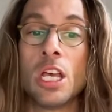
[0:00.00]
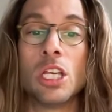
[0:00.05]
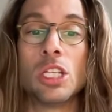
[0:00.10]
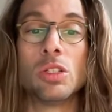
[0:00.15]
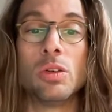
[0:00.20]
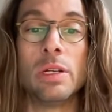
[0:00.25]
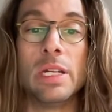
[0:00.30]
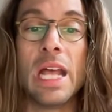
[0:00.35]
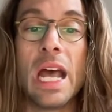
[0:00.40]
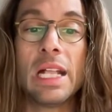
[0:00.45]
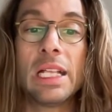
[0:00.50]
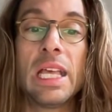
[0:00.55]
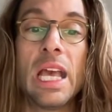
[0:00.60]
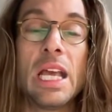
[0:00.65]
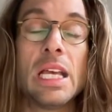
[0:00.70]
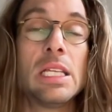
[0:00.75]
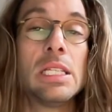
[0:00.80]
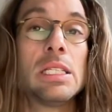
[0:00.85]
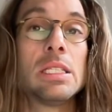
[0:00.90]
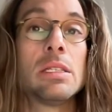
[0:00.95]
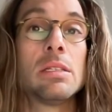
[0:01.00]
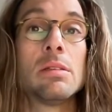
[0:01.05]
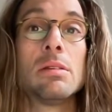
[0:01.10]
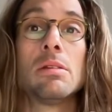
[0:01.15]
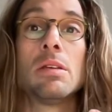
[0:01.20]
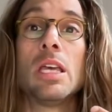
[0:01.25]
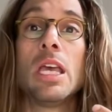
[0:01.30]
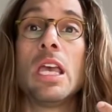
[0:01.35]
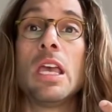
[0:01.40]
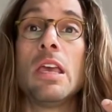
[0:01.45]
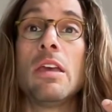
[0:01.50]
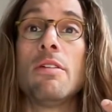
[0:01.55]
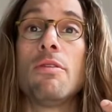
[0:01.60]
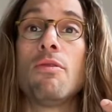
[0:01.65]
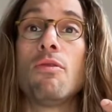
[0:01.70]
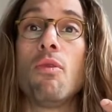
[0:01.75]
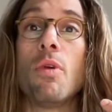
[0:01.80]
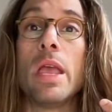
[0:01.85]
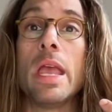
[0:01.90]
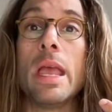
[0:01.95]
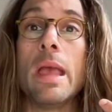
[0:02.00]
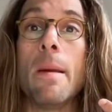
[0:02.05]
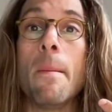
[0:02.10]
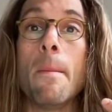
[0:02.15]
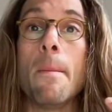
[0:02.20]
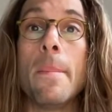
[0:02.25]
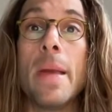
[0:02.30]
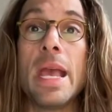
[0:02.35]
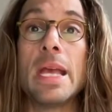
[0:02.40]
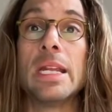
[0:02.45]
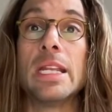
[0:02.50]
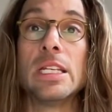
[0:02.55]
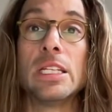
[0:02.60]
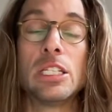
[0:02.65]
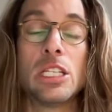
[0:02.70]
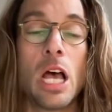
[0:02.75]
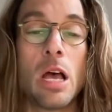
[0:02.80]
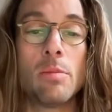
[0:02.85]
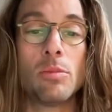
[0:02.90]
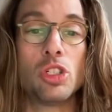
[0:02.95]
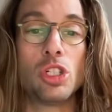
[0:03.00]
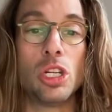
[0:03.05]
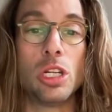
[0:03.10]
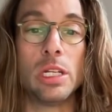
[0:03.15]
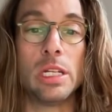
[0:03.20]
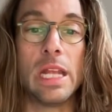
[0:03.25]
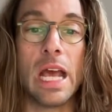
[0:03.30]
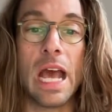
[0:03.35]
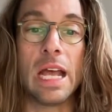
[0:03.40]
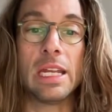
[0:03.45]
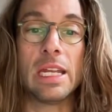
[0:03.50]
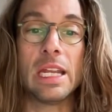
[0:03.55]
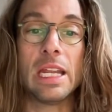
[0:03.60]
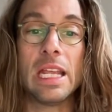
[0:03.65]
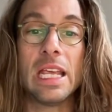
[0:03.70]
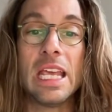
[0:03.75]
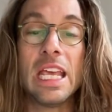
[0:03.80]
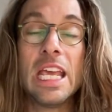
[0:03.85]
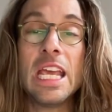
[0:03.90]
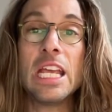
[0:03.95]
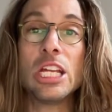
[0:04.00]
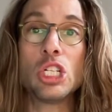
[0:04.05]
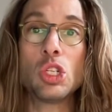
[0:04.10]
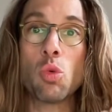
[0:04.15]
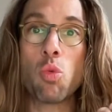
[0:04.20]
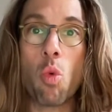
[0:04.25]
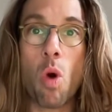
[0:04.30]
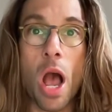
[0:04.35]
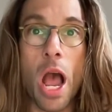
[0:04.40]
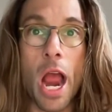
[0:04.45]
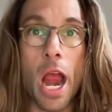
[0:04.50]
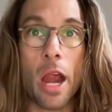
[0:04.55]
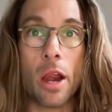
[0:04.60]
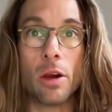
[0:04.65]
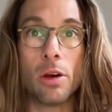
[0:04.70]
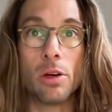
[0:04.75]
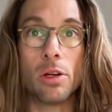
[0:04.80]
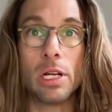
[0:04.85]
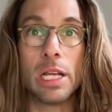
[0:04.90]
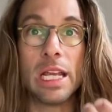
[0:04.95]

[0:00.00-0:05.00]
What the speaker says: So in that case, if we make the assumption that each wire,